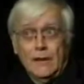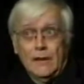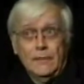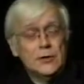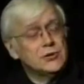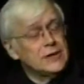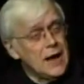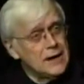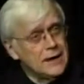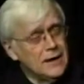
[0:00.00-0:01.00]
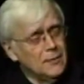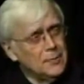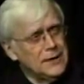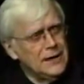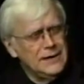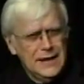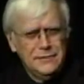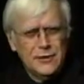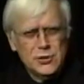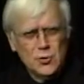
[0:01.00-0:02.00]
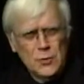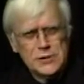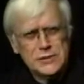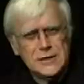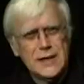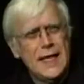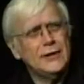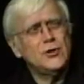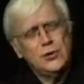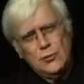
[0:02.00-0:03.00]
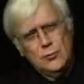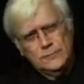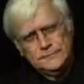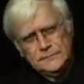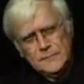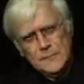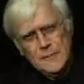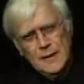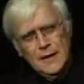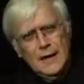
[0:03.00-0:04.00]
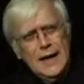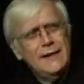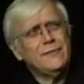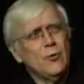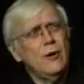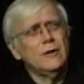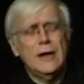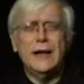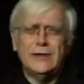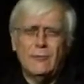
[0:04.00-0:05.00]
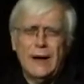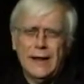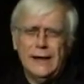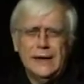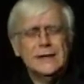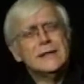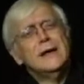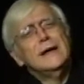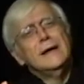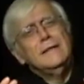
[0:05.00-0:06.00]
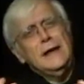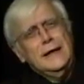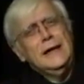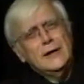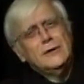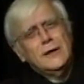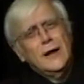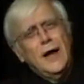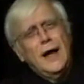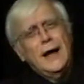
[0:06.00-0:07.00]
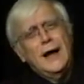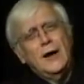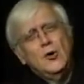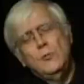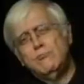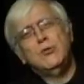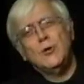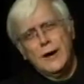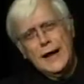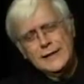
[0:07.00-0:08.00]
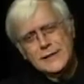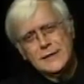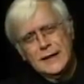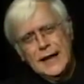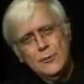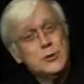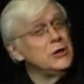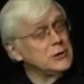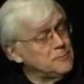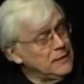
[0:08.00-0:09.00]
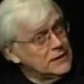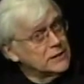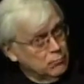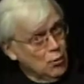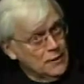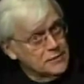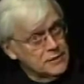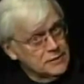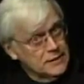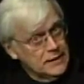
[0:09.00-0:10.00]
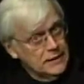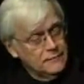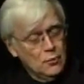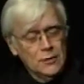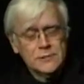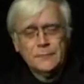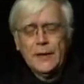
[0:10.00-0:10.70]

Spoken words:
the stock company, and yet there's twists to that too. After all, Cattarella is the idiot who brutalizes the language. He speaks the broadest Sicilian, of course,